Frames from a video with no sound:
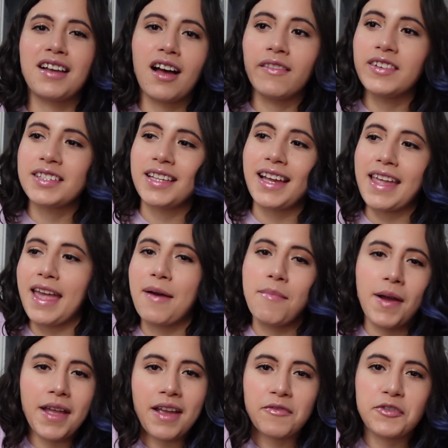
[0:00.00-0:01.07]
obviously I can't
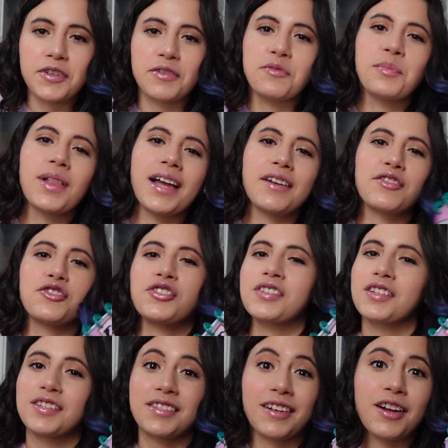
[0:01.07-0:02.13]
buy every single planner just
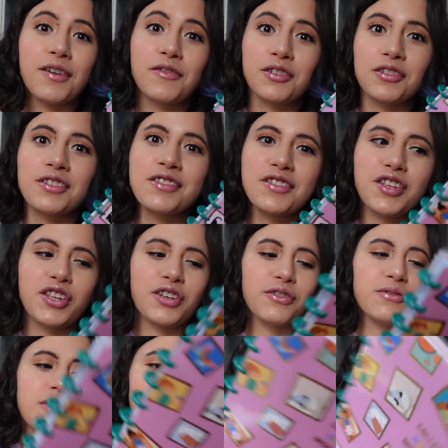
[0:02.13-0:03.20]
because the cover looks
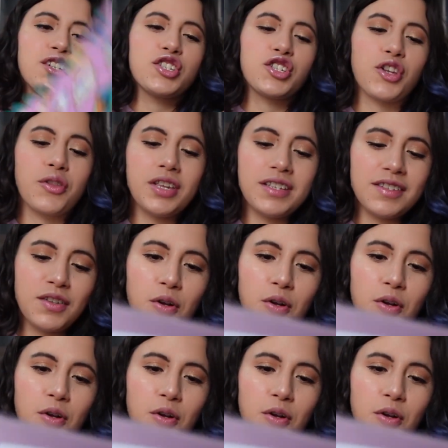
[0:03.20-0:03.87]
cute. So this